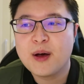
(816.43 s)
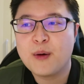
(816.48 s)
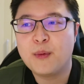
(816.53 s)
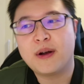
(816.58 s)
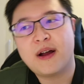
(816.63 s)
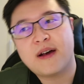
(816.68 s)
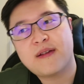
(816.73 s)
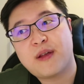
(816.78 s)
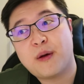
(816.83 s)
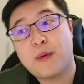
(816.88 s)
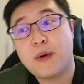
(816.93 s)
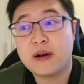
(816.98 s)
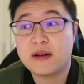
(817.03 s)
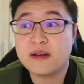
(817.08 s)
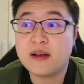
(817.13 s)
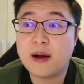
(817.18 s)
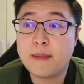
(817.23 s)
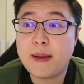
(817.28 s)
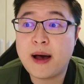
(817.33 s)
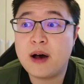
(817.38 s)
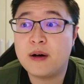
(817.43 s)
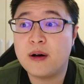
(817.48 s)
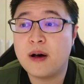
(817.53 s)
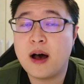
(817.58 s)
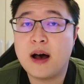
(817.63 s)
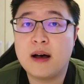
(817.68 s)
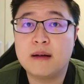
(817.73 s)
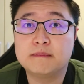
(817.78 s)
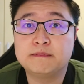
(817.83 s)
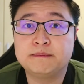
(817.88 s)
What else I want to talk about?
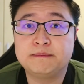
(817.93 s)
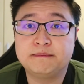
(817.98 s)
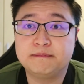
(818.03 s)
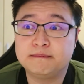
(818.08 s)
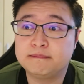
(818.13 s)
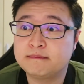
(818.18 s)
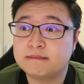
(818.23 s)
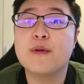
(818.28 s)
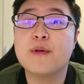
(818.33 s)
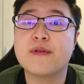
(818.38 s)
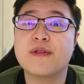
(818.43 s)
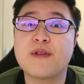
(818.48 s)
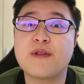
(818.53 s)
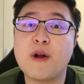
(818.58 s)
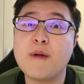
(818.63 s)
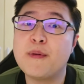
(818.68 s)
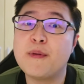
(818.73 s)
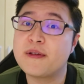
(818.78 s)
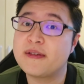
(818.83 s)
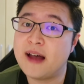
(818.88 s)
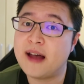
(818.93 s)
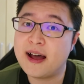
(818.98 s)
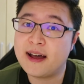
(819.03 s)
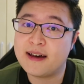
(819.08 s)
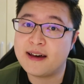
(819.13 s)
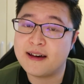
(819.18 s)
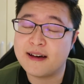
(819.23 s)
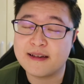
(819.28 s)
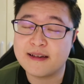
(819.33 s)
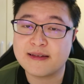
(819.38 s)
Oh, Storybook
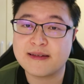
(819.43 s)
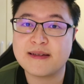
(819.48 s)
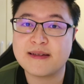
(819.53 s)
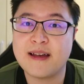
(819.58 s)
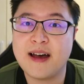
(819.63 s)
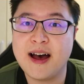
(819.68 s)
Sagas.